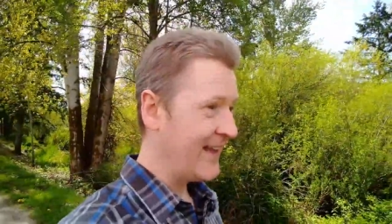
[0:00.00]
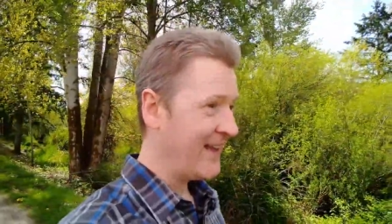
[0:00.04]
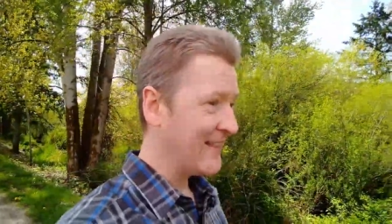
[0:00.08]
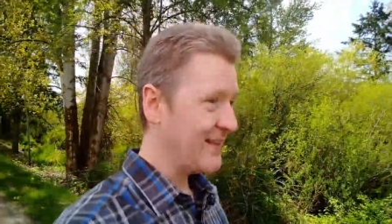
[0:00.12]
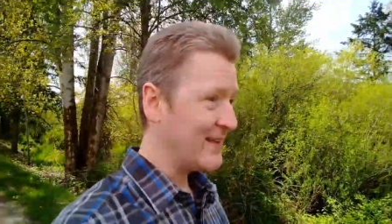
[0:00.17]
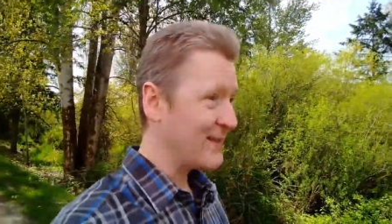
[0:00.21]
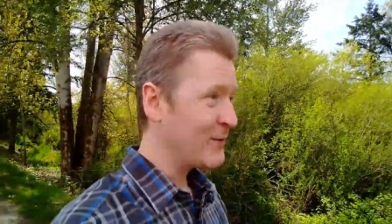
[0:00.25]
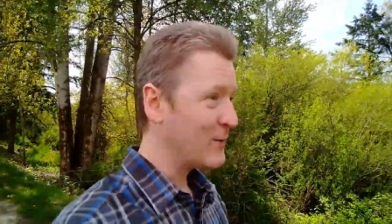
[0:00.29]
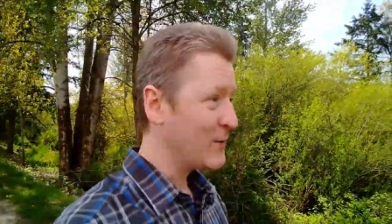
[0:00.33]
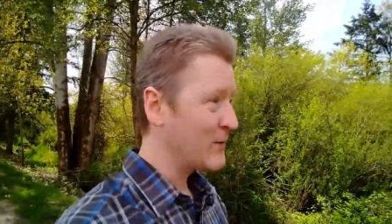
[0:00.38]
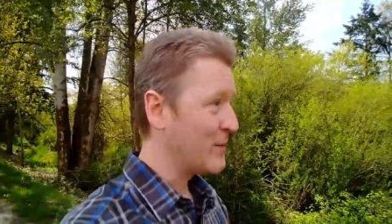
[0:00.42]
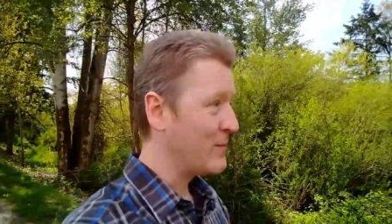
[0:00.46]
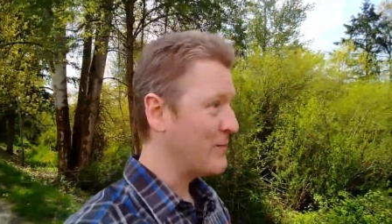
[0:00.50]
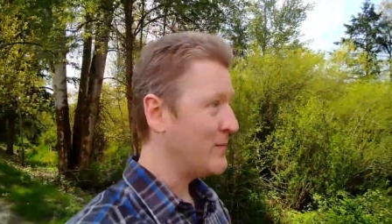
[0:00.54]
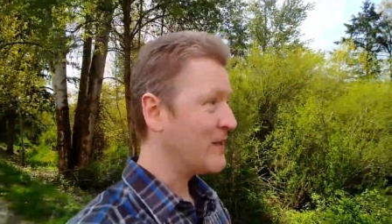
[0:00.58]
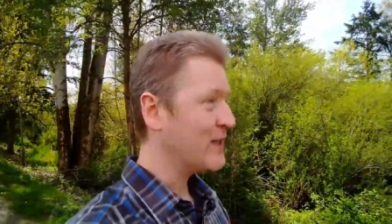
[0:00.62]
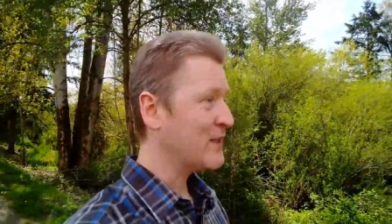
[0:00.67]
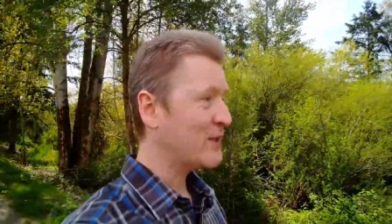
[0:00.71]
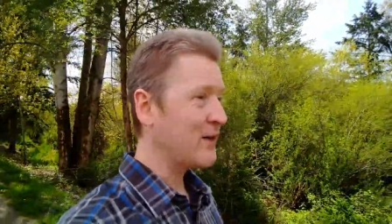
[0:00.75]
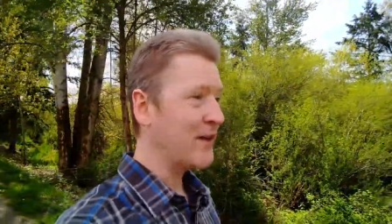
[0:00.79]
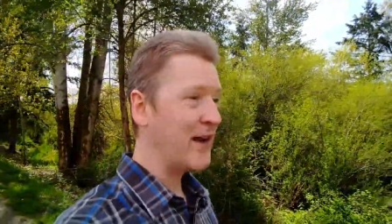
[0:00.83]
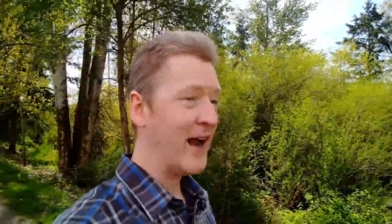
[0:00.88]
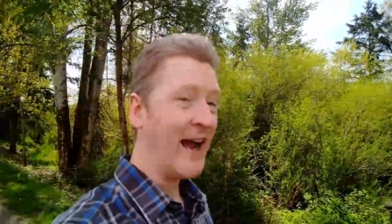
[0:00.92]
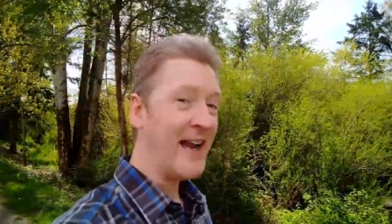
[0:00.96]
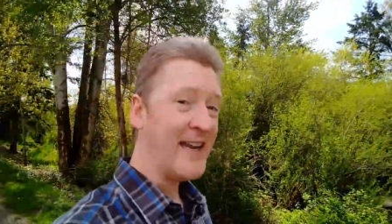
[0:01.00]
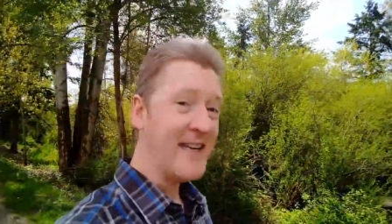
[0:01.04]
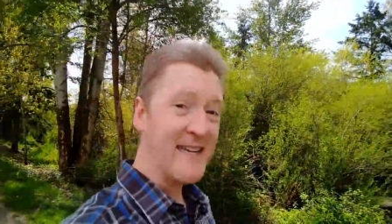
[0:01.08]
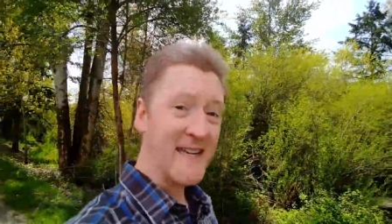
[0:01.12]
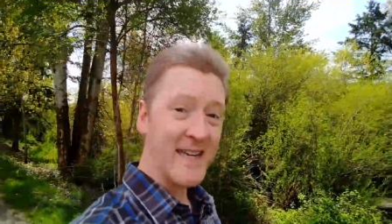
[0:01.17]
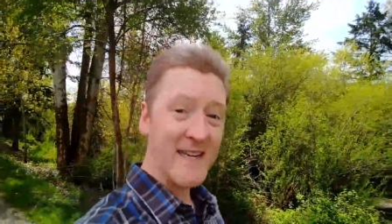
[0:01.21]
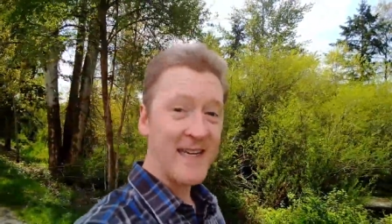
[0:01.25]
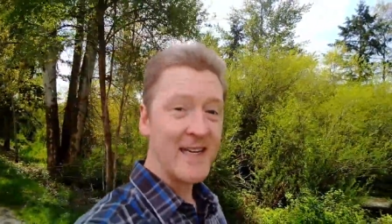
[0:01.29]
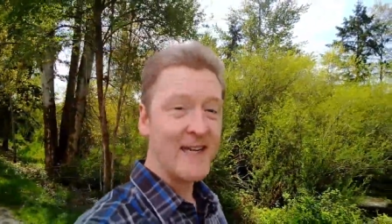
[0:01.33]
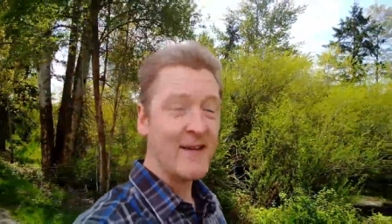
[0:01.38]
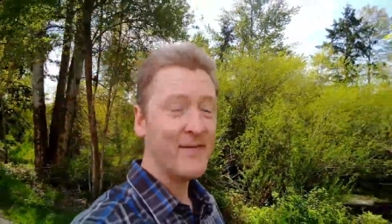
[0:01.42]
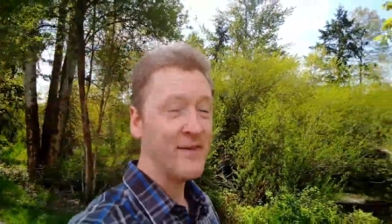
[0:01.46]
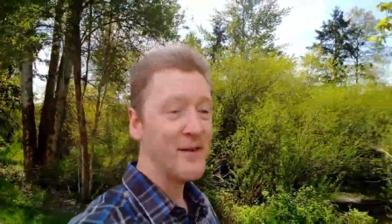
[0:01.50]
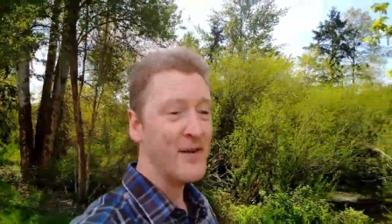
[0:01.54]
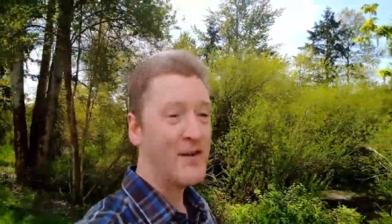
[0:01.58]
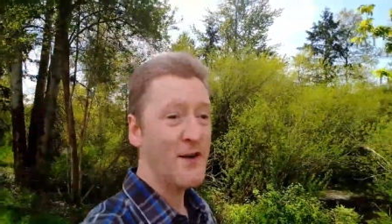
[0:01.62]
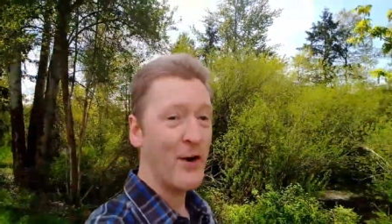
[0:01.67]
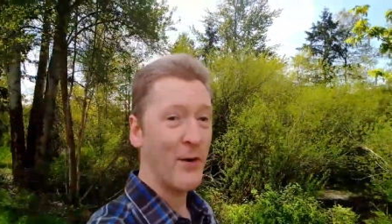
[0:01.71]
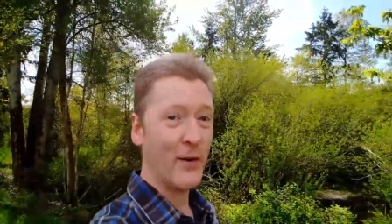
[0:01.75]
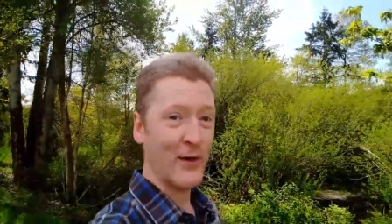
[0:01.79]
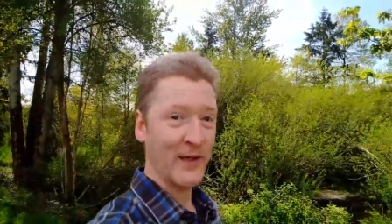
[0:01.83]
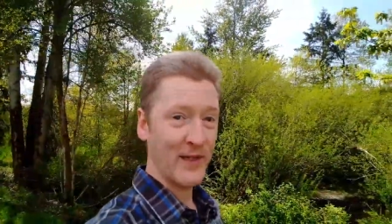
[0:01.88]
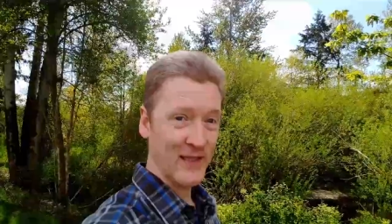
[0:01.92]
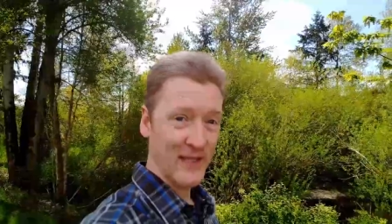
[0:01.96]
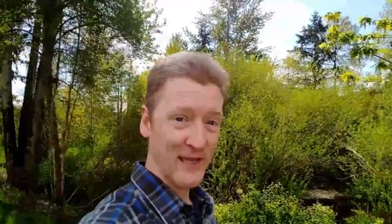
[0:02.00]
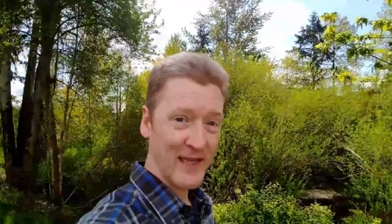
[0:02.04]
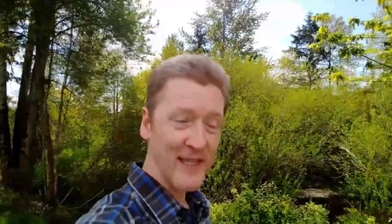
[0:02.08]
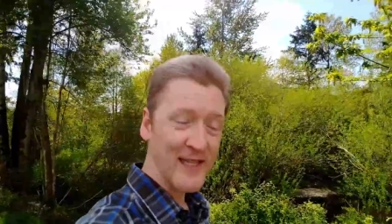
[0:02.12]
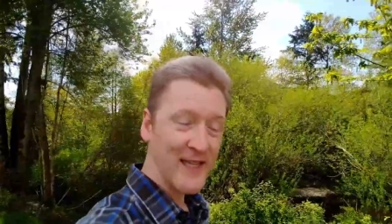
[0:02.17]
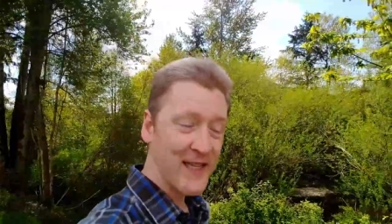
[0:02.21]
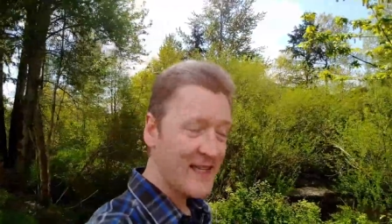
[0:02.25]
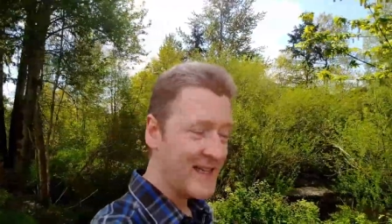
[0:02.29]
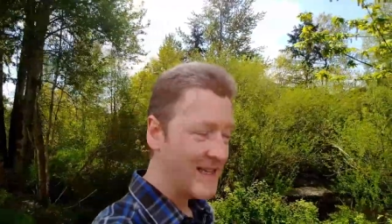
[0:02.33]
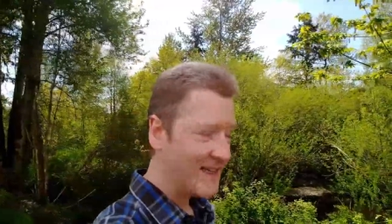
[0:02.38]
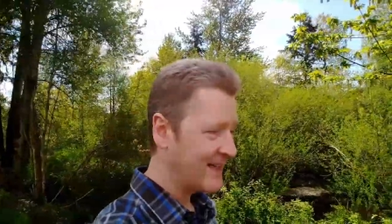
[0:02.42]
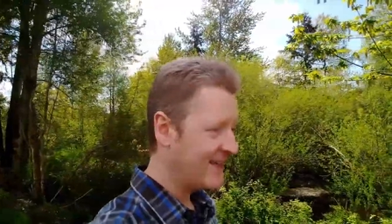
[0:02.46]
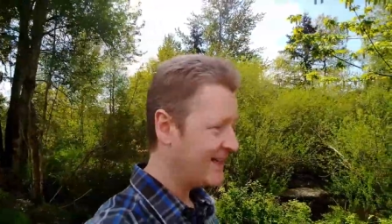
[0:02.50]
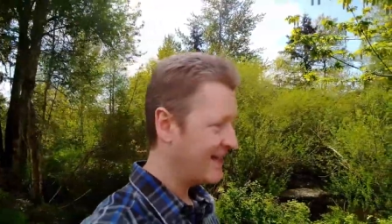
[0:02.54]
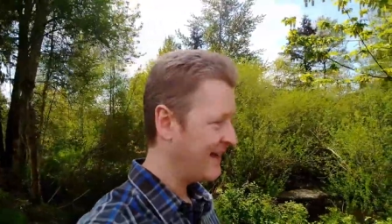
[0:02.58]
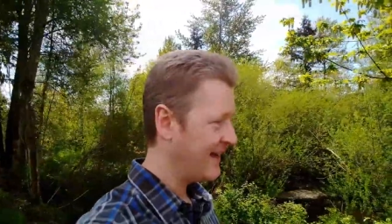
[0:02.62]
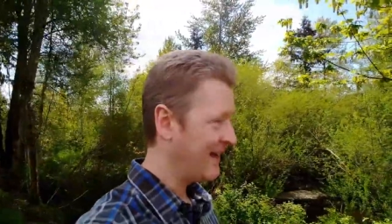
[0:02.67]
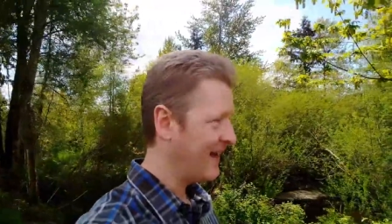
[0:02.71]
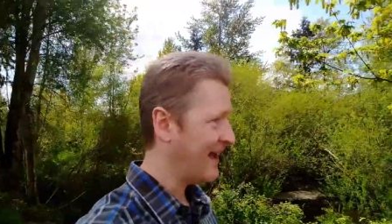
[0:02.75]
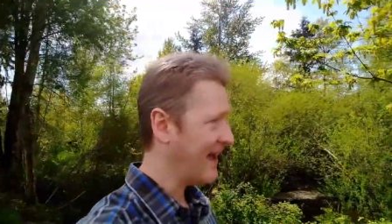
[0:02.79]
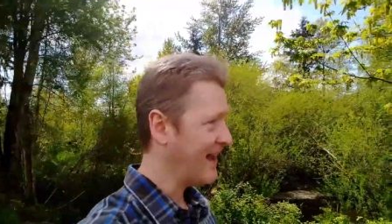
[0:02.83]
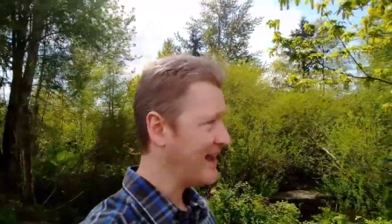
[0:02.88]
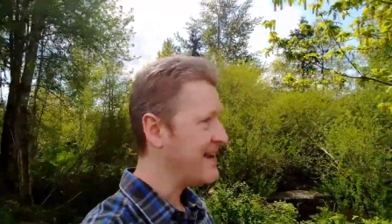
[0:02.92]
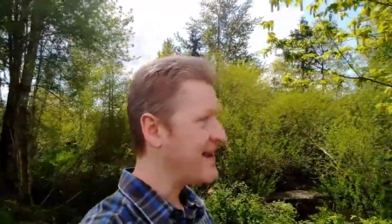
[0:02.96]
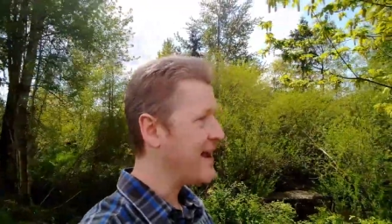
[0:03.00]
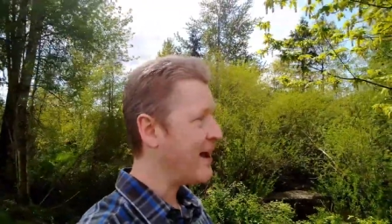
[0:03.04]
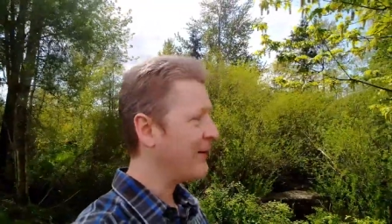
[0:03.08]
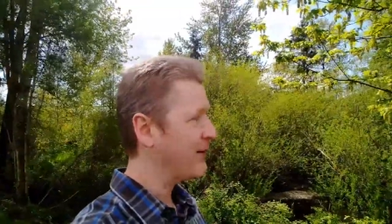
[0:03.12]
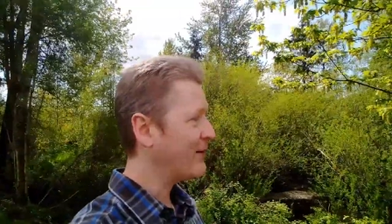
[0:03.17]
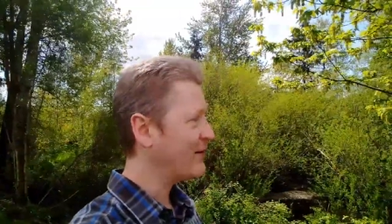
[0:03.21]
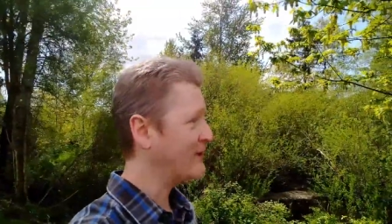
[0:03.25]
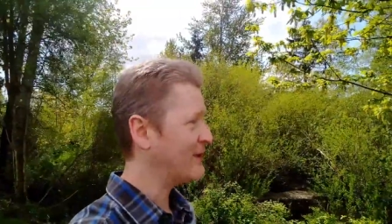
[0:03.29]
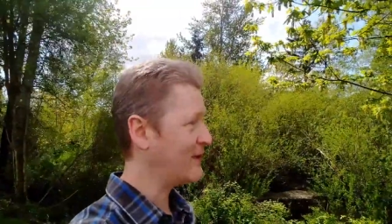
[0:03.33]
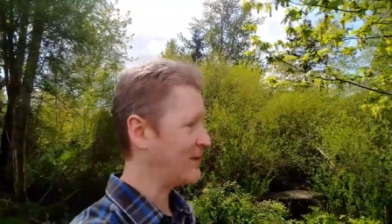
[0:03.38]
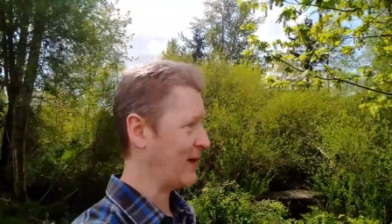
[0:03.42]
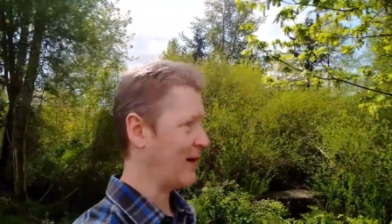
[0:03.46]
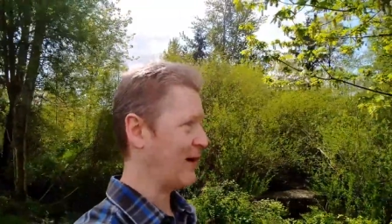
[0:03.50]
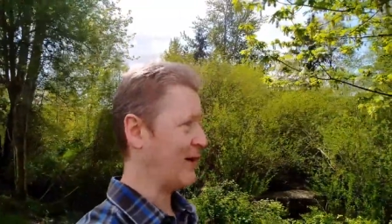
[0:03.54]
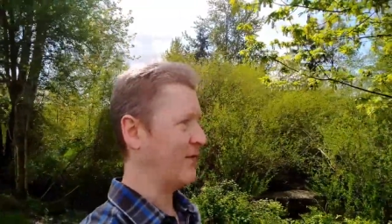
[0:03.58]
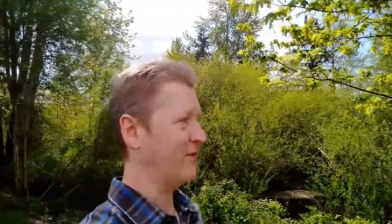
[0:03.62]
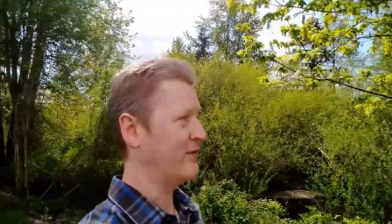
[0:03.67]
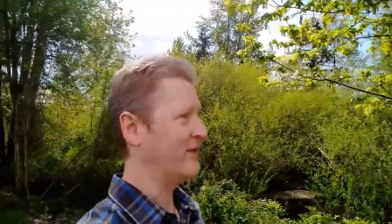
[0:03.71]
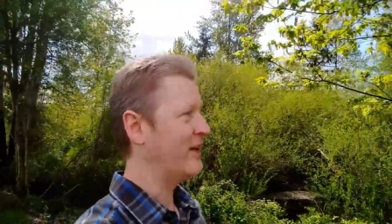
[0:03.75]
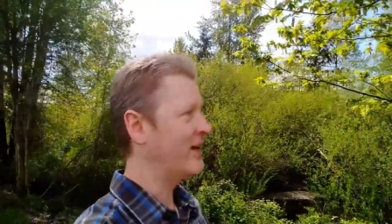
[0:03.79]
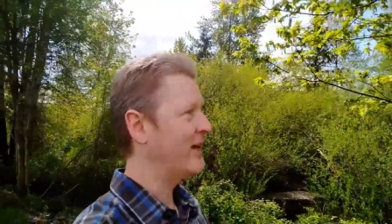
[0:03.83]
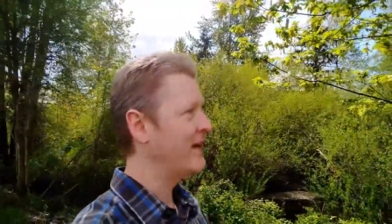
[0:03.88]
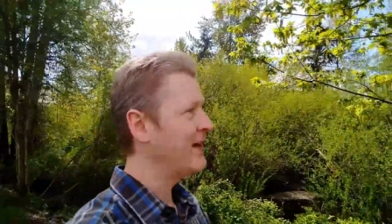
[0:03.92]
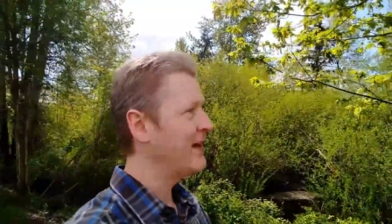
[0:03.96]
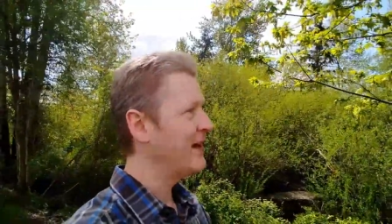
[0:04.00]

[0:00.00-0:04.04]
This was a mystery I didn't even know existed, and now it is solved.